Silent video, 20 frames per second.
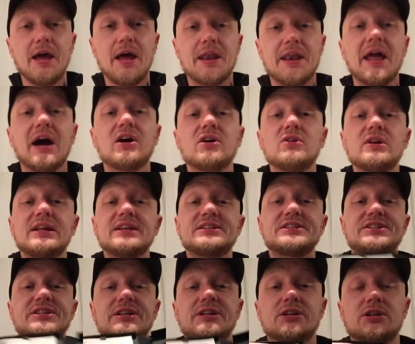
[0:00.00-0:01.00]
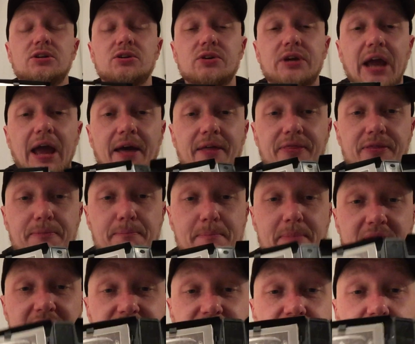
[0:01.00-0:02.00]
Now let's take a look at the
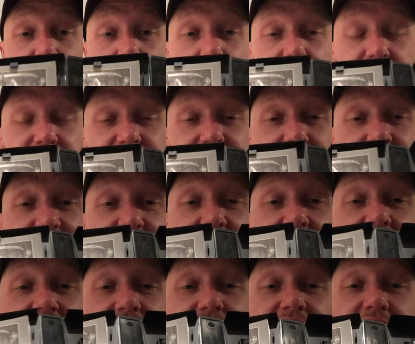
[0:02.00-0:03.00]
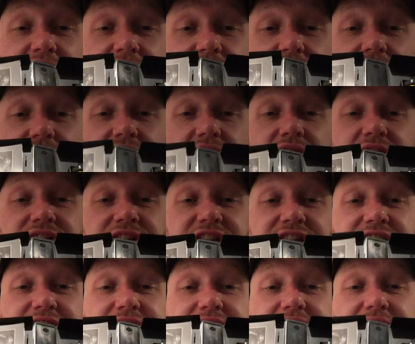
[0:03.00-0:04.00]
manual of EA. You can
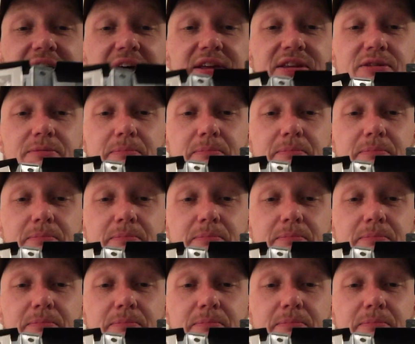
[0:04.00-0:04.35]
see that the